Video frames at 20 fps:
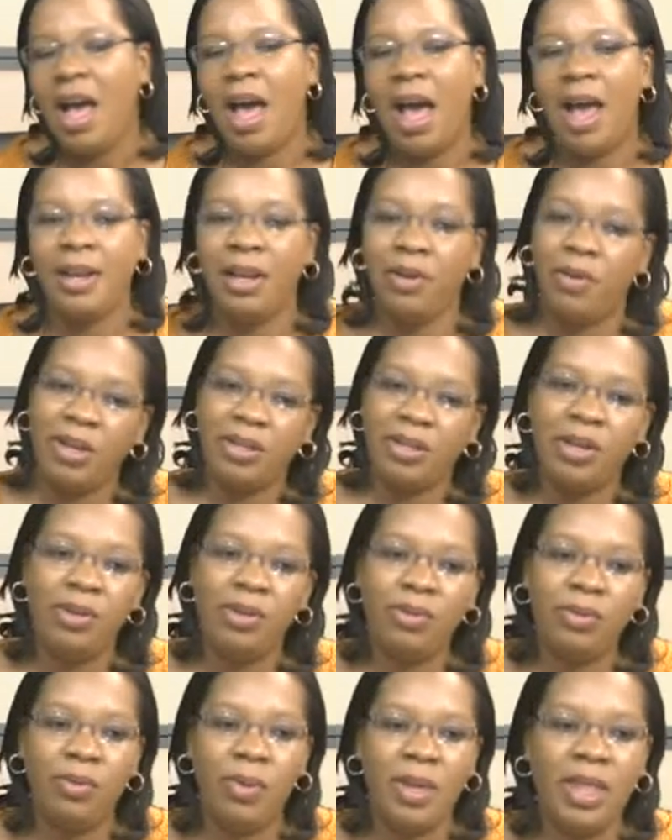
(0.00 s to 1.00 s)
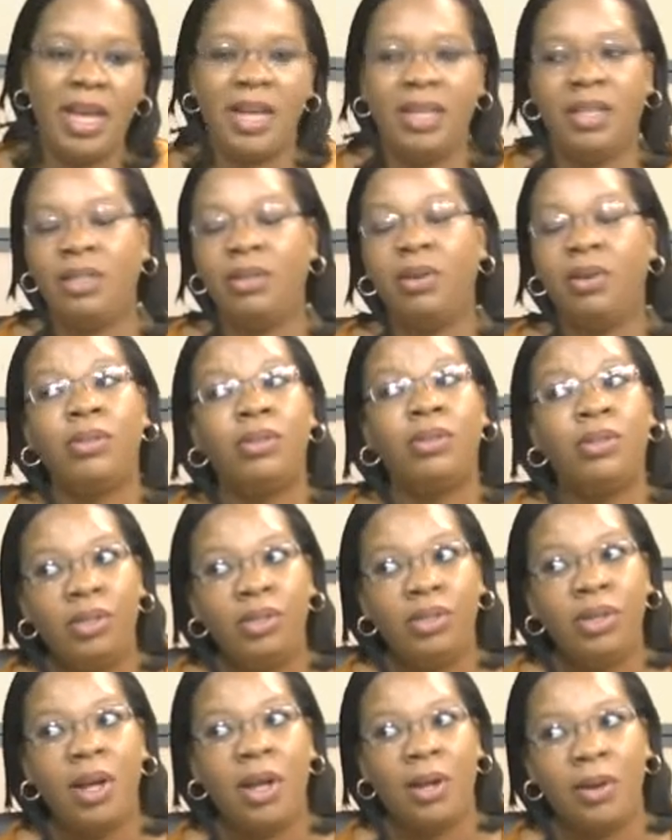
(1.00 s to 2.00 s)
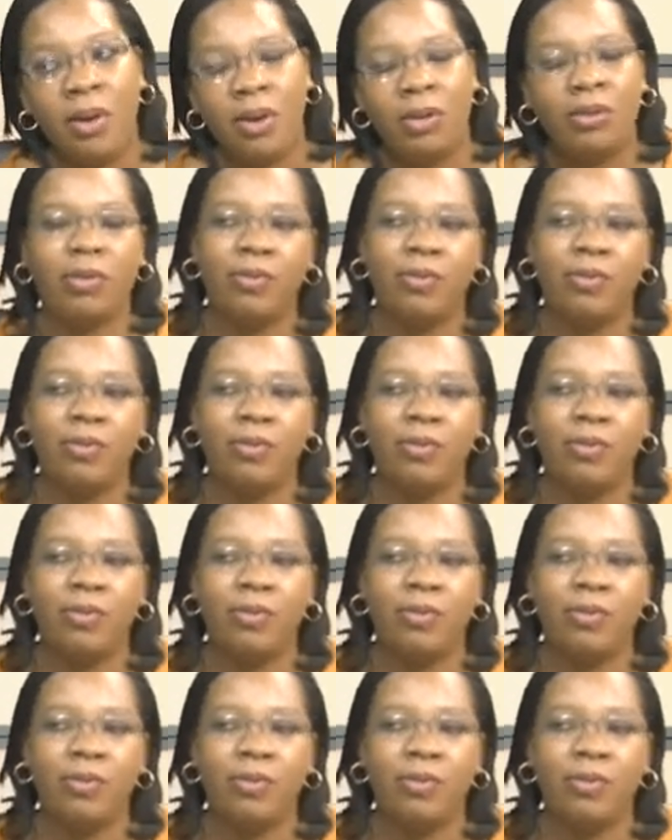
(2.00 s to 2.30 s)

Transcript: And the question to whether it is constitutional or not,